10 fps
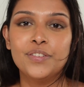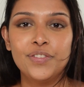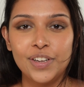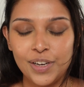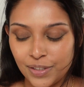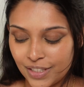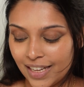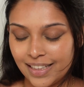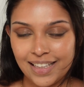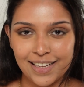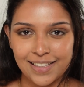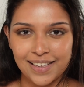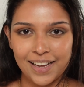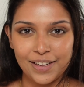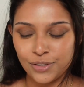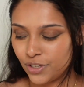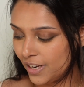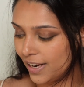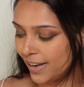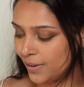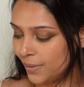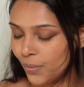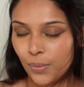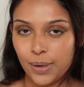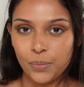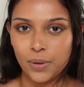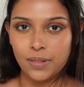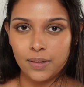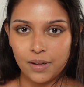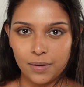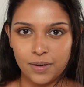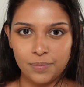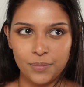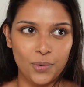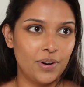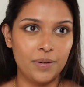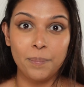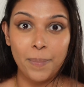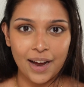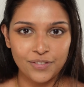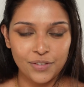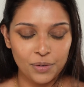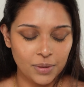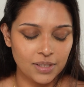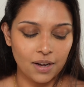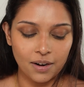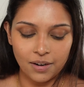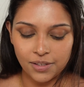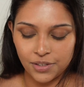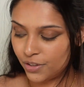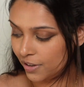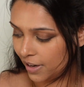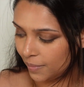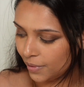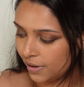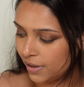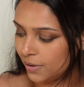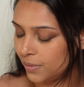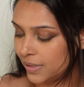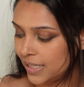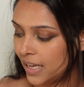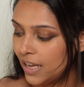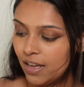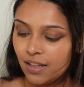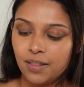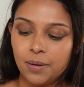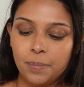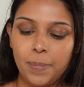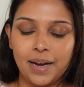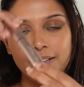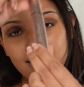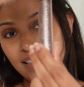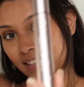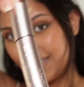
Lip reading: For looks like these, I usually like to go in with a more impactful mascara. So today I'm going to use the Better Than